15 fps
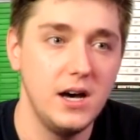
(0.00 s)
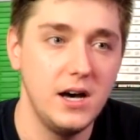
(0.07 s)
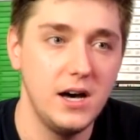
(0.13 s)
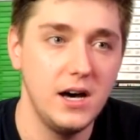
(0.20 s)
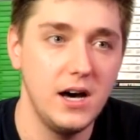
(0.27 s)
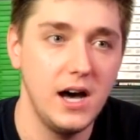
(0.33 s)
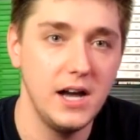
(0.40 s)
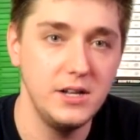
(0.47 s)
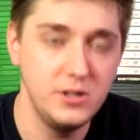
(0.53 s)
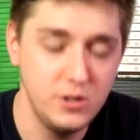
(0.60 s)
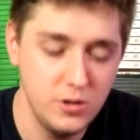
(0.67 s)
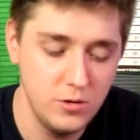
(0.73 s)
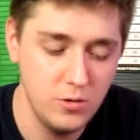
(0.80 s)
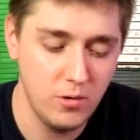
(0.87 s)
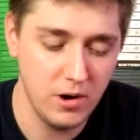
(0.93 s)
I
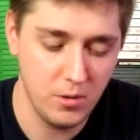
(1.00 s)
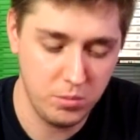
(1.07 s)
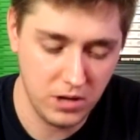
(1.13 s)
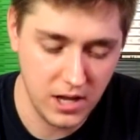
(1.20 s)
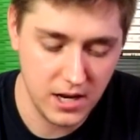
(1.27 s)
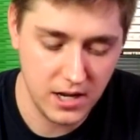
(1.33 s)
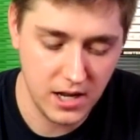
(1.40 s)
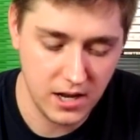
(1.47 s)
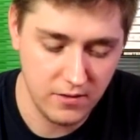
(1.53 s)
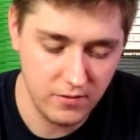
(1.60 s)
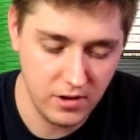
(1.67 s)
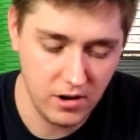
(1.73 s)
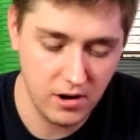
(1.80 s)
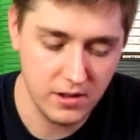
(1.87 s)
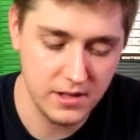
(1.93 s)
do want to play it again in
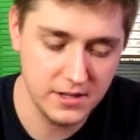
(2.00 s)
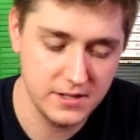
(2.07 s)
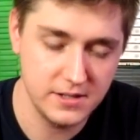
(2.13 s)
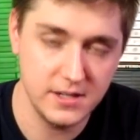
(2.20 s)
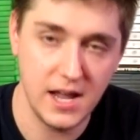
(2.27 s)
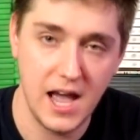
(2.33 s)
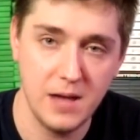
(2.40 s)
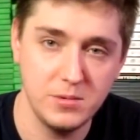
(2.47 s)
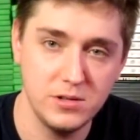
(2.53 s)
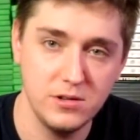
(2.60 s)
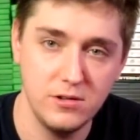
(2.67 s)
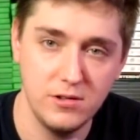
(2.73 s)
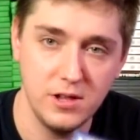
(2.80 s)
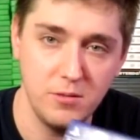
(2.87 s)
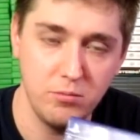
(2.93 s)
VR. This is an
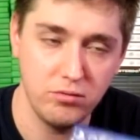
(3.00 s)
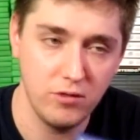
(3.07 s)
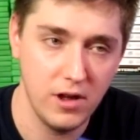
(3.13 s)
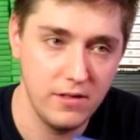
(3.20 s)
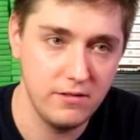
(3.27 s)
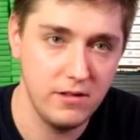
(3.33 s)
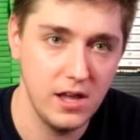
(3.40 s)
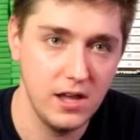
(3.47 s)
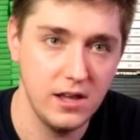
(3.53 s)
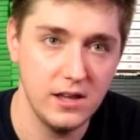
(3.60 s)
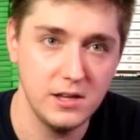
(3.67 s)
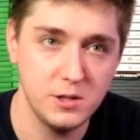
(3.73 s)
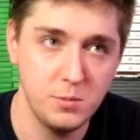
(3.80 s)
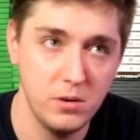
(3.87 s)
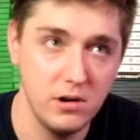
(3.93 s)
absolutely breathtaking
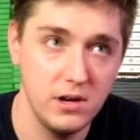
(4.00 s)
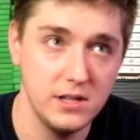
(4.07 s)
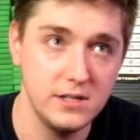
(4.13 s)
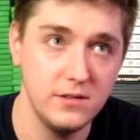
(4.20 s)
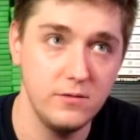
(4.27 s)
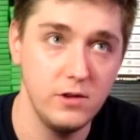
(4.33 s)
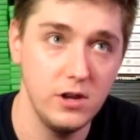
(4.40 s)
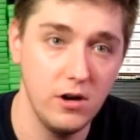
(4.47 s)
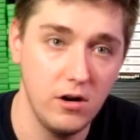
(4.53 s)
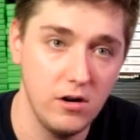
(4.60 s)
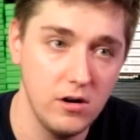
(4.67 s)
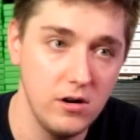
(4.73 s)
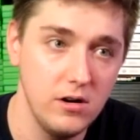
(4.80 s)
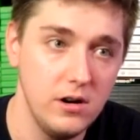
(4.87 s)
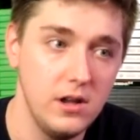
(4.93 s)
experience in
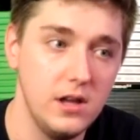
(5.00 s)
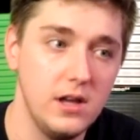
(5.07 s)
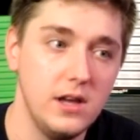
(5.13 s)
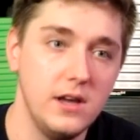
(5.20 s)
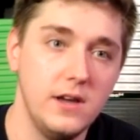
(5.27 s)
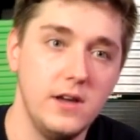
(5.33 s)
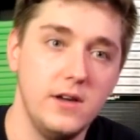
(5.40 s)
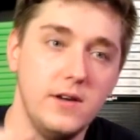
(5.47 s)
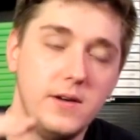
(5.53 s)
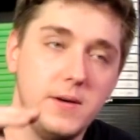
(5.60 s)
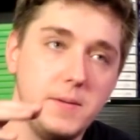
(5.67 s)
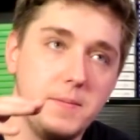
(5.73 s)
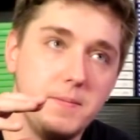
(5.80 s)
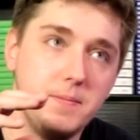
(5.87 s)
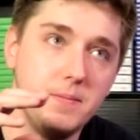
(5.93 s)
VR.
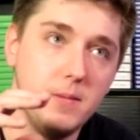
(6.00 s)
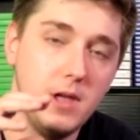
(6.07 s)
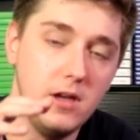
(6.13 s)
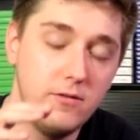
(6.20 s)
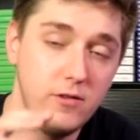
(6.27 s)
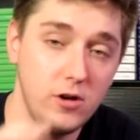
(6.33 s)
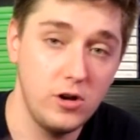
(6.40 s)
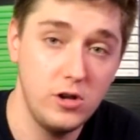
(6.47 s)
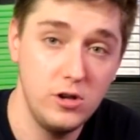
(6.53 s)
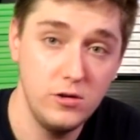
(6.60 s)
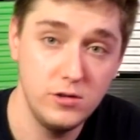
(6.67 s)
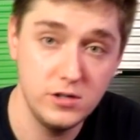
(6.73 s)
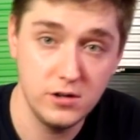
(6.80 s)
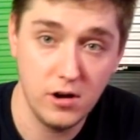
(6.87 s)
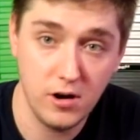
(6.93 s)
If you're
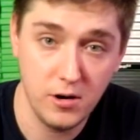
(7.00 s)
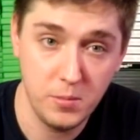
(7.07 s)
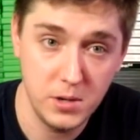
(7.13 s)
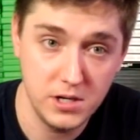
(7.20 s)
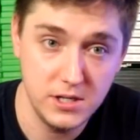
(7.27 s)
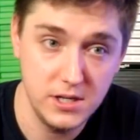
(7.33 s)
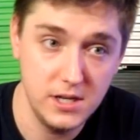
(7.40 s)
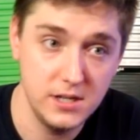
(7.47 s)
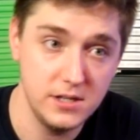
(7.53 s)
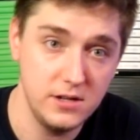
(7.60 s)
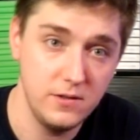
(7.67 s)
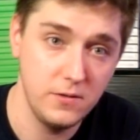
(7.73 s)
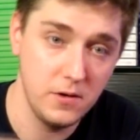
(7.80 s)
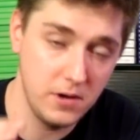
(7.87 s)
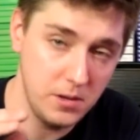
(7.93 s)
huge into RPGs and
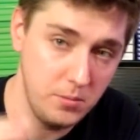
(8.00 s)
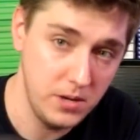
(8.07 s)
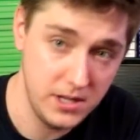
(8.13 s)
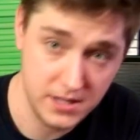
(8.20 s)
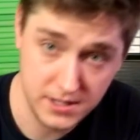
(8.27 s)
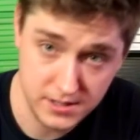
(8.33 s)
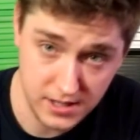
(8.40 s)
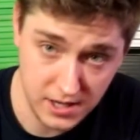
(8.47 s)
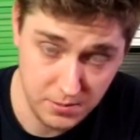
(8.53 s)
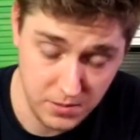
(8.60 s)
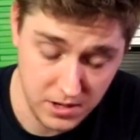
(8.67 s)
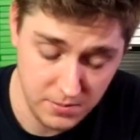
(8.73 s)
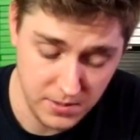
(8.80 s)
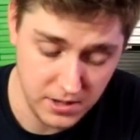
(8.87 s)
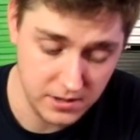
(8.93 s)
you've already beat this like
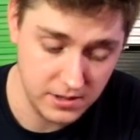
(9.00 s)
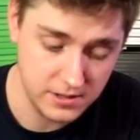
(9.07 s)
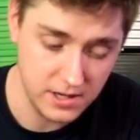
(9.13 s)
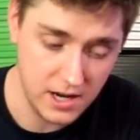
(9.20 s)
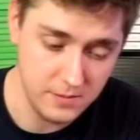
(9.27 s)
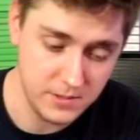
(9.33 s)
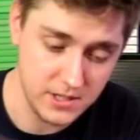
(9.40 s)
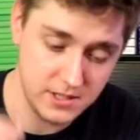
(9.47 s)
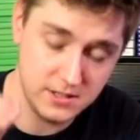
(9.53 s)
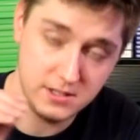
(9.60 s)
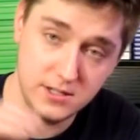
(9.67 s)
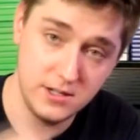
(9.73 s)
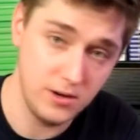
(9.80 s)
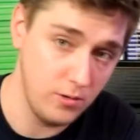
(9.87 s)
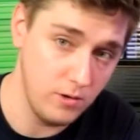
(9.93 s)
me a million times, it's
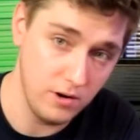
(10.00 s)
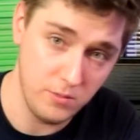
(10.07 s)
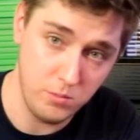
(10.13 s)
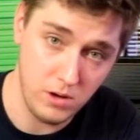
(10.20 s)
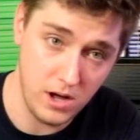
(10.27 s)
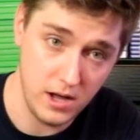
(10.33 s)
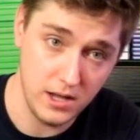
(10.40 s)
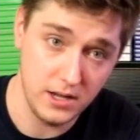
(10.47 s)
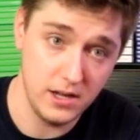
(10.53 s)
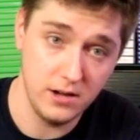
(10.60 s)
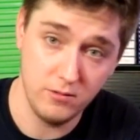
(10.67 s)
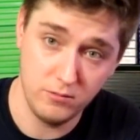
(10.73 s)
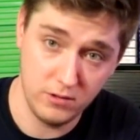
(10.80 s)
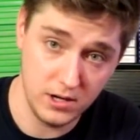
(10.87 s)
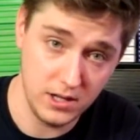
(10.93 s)
still worth buying.
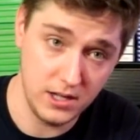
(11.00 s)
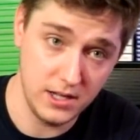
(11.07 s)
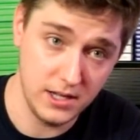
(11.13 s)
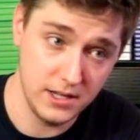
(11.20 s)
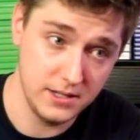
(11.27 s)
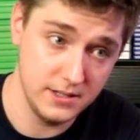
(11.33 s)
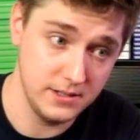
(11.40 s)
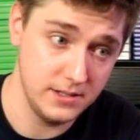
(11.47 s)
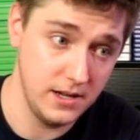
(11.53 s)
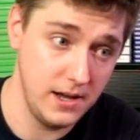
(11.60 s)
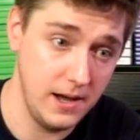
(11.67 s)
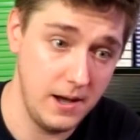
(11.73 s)
It really is.